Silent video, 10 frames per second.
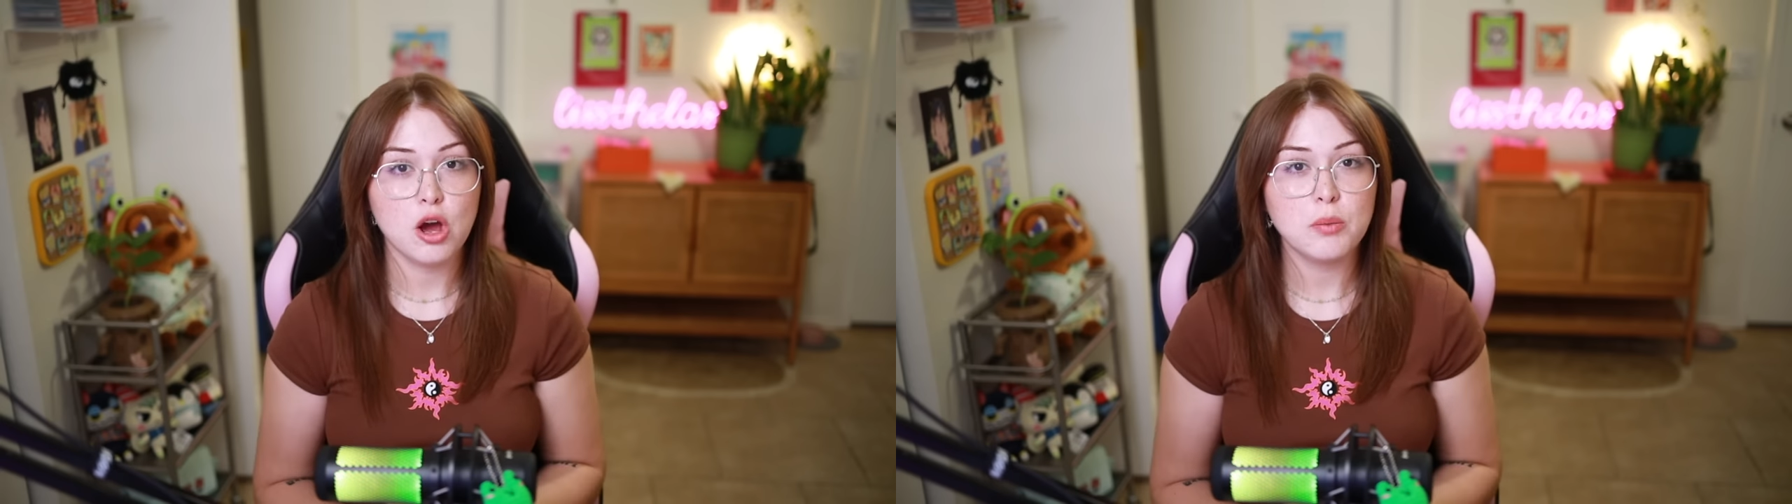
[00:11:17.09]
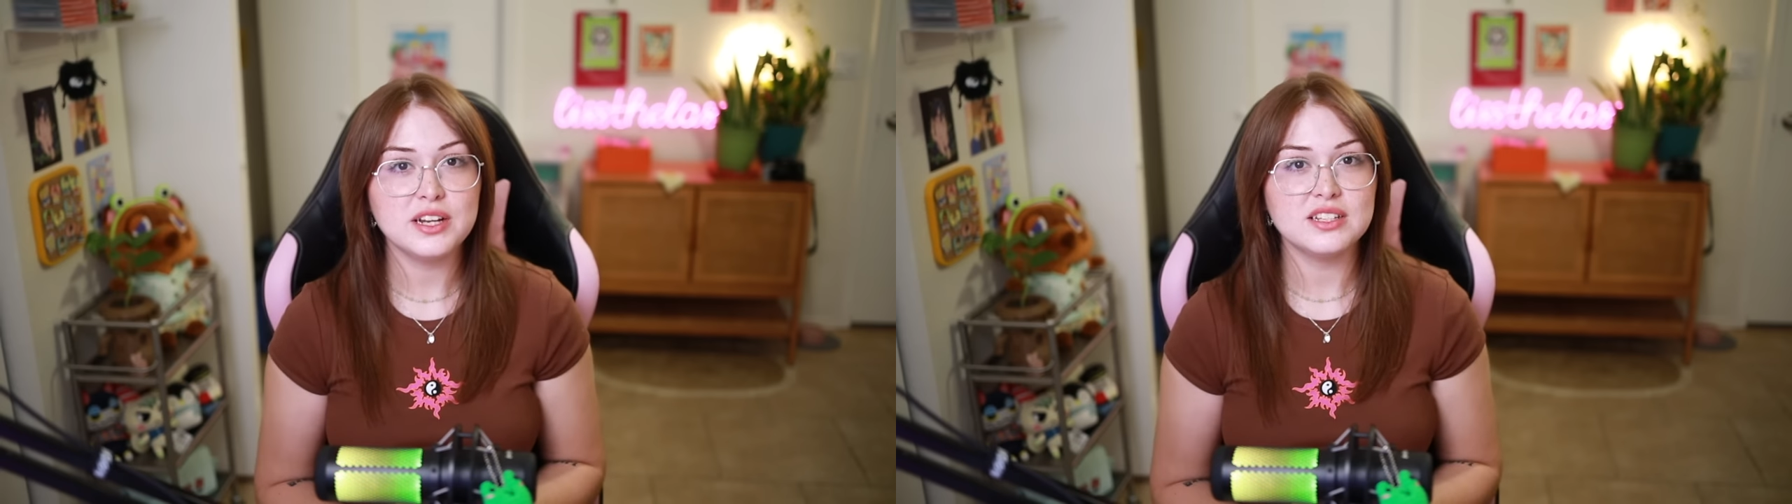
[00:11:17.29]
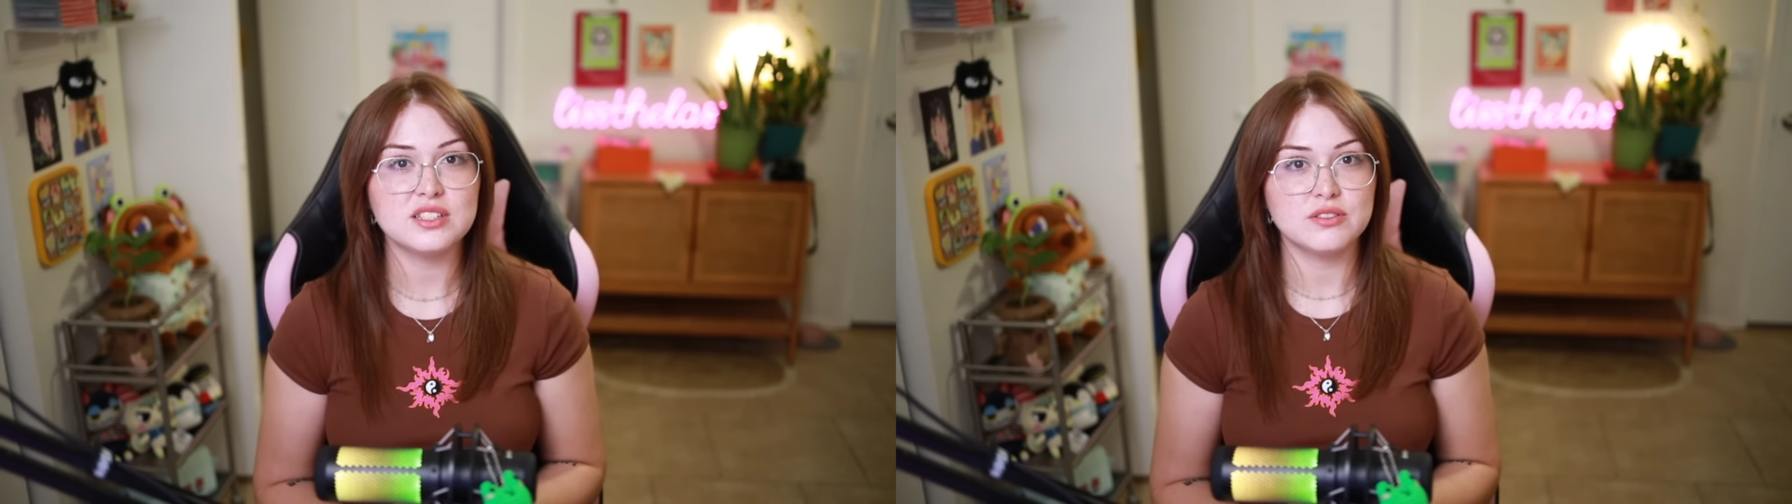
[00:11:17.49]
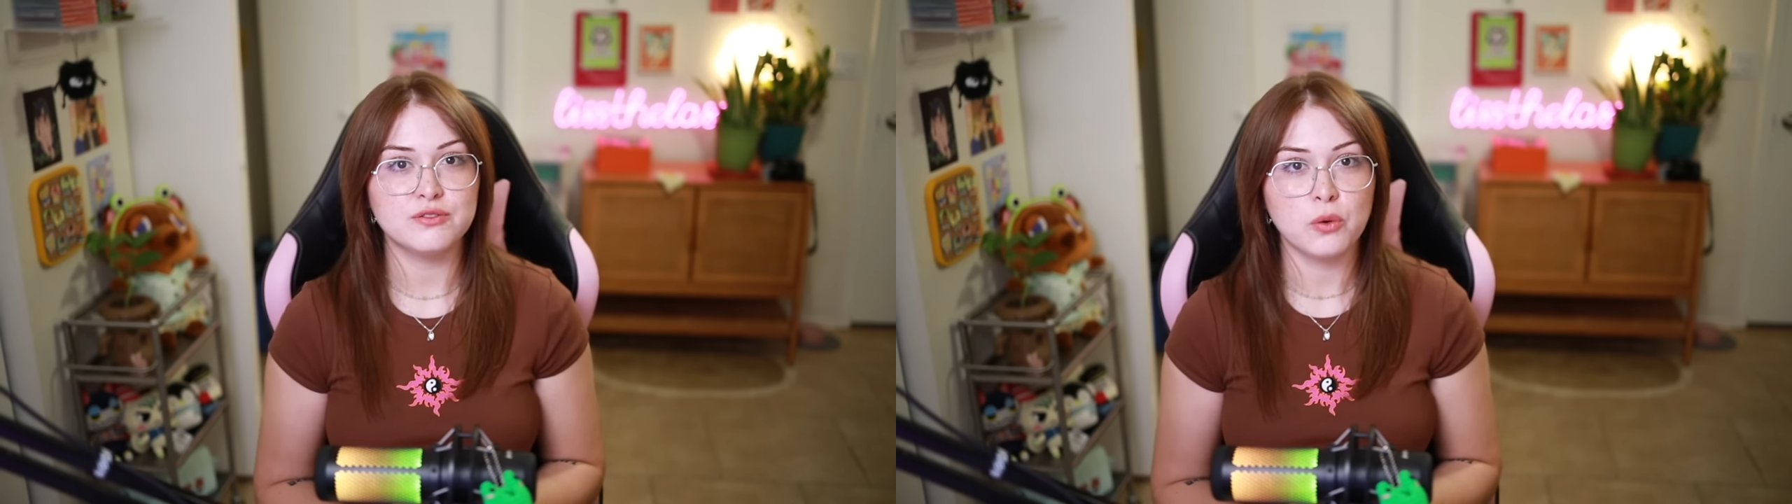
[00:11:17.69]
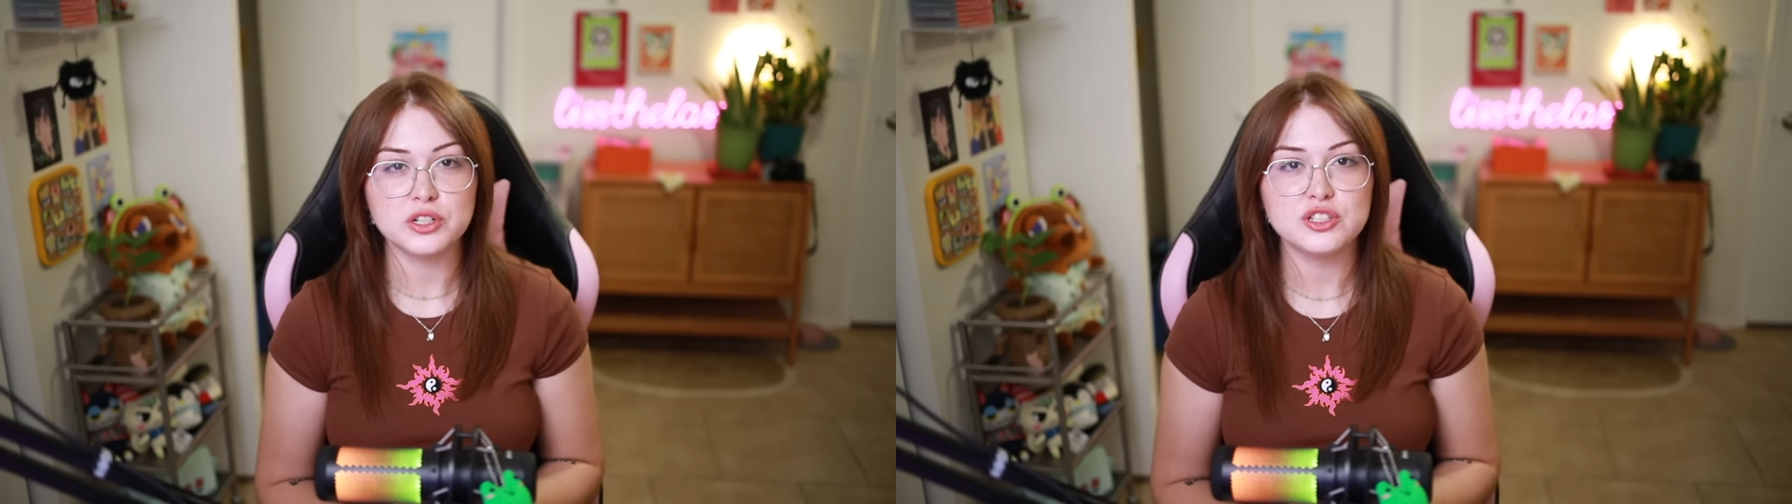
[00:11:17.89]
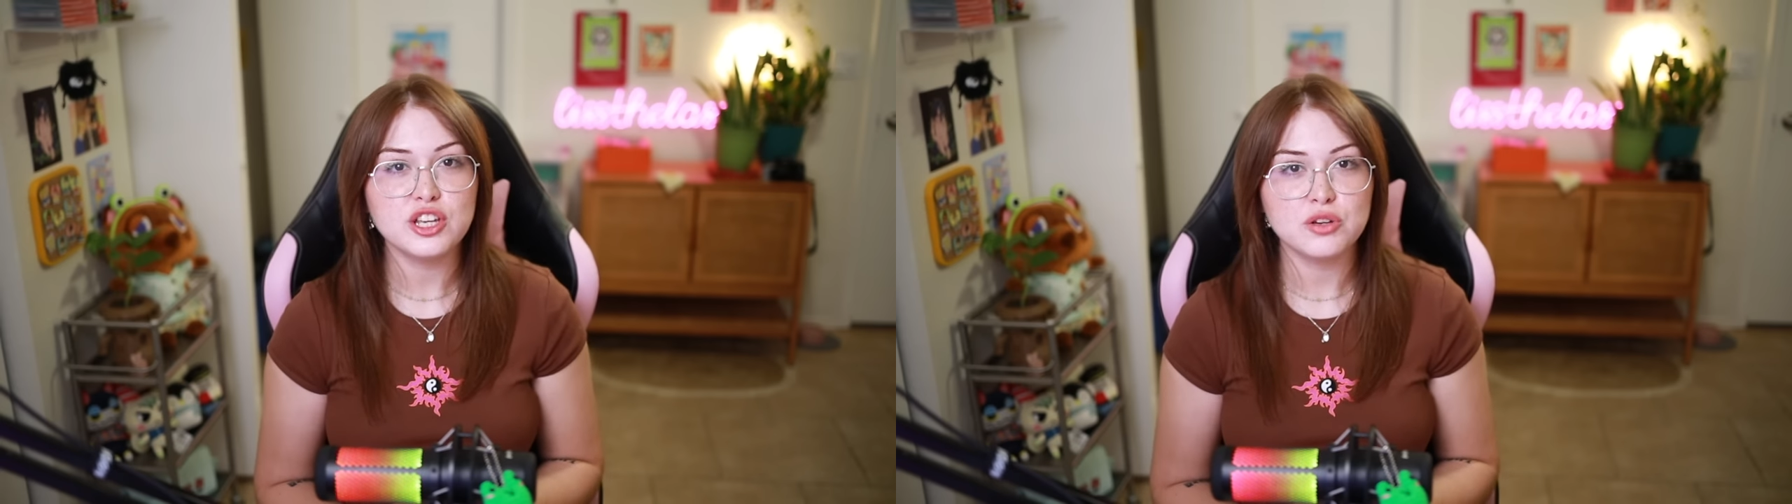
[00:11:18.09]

Nobody's forcing